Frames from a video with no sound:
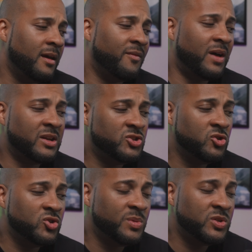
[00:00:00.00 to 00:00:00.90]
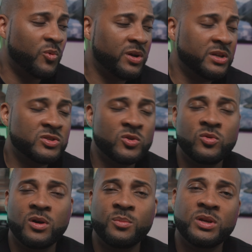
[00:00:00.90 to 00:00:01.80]
If I had to choose between these
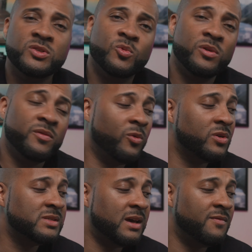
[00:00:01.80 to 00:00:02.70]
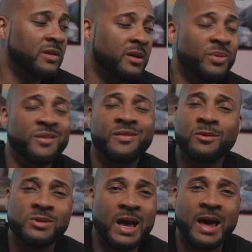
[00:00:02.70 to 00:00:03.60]
two, it'd be 24-70, but if I
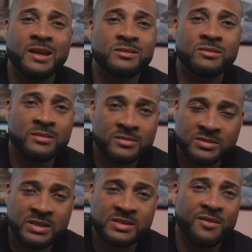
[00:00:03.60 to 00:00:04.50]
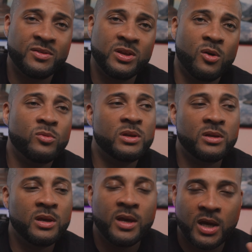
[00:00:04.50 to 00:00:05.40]
would have had a C70
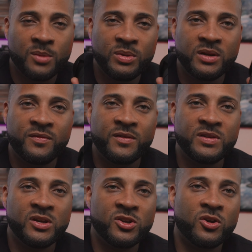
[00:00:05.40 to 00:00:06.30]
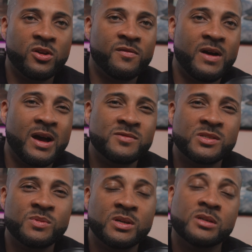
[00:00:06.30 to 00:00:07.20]
only, it'd be the 15-35,
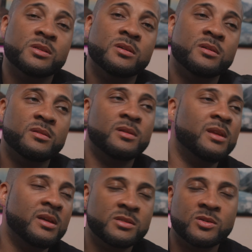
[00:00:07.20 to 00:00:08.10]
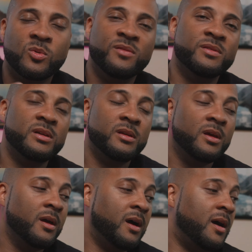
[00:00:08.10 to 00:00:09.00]
just because of the lens equivalent.
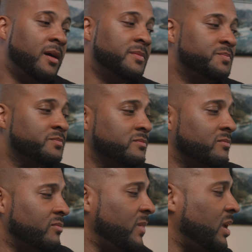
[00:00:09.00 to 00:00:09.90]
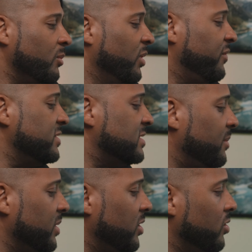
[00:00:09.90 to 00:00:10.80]
But for
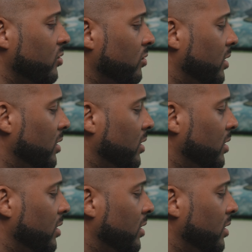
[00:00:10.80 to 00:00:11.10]
some of you,